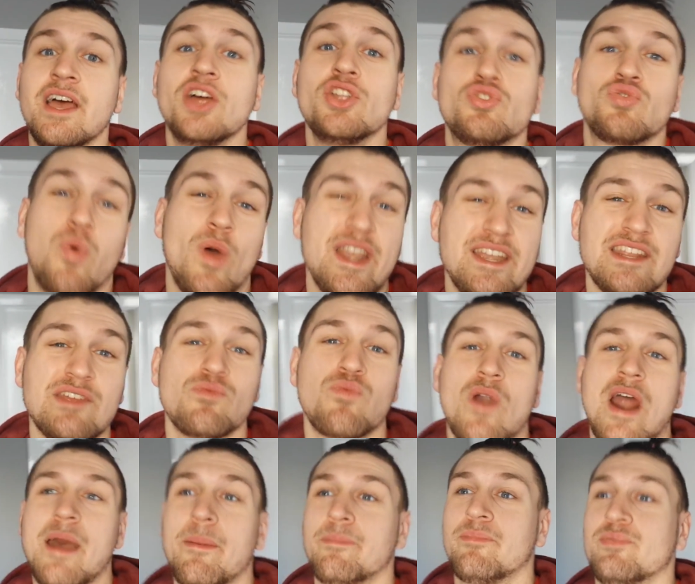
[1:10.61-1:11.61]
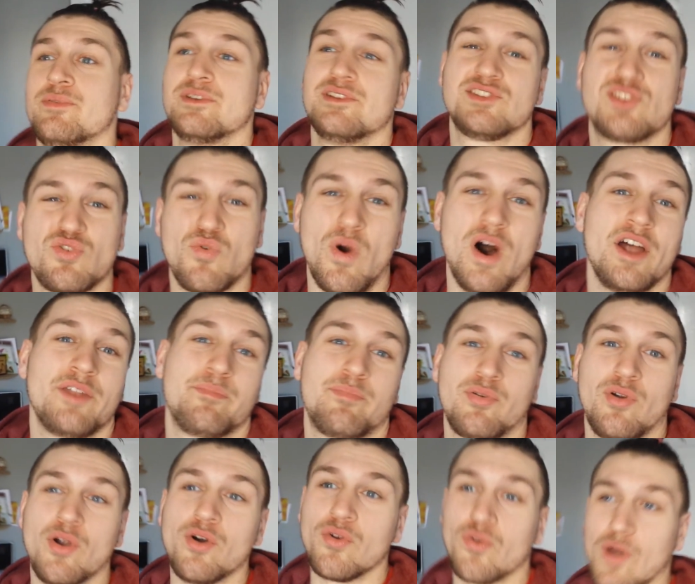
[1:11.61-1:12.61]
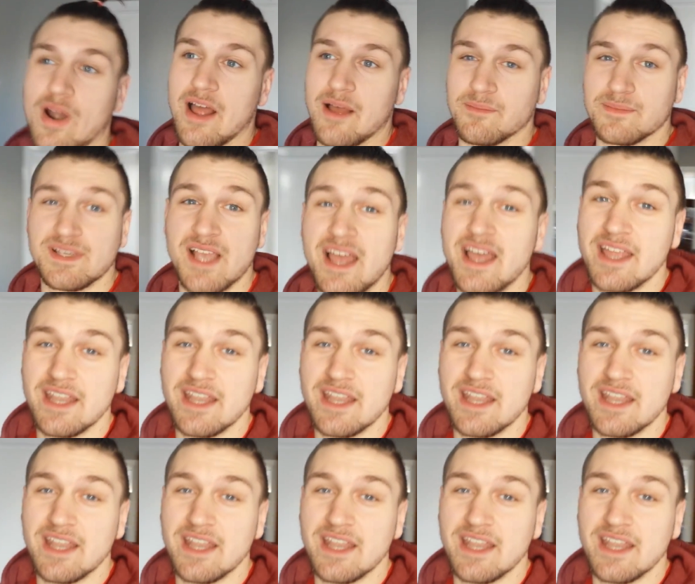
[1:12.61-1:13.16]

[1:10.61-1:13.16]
20 rep squat programs.